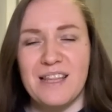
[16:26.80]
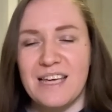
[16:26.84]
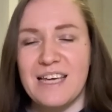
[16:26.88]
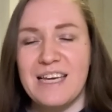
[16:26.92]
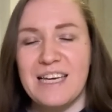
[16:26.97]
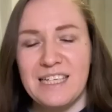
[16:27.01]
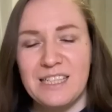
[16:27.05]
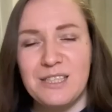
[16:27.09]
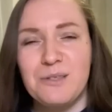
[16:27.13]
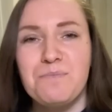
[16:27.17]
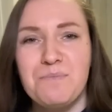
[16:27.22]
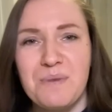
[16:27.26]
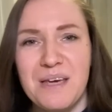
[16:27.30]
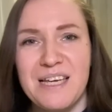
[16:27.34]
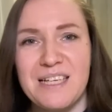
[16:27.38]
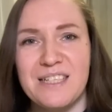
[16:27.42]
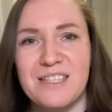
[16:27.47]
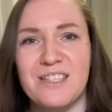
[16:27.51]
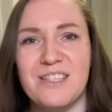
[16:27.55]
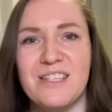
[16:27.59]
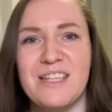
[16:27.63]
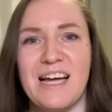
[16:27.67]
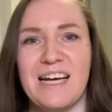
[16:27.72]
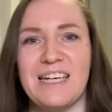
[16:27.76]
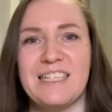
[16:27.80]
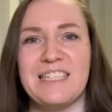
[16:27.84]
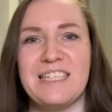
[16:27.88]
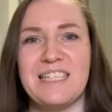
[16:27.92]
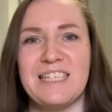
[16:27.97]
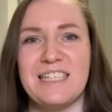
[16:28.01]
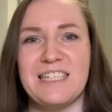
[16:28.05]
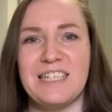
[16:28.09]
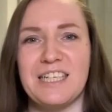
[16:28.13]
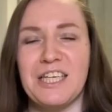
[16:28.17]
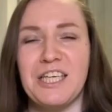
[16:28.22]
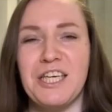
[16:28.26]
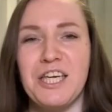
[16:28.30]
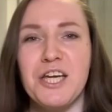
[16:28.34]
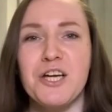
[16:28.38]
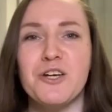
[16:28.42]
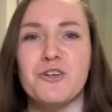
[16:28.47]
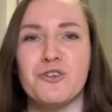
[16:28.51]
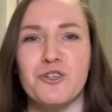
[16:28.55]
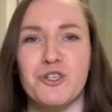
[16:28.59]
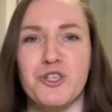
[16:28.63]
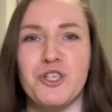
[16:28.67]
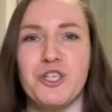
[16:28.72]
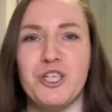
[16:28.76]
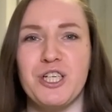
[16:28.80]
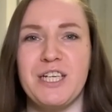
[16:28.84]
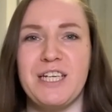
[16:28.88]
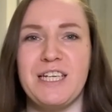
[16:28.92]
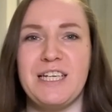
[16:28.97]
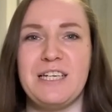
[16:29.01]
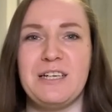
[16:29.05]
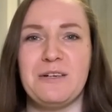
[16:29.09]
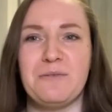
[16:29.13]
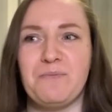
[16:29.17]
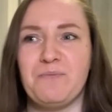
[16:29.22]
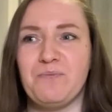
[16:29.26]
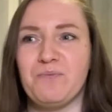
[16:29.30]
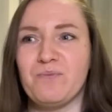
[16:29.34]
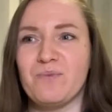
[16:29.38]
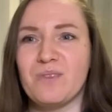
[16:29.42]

it means that he or she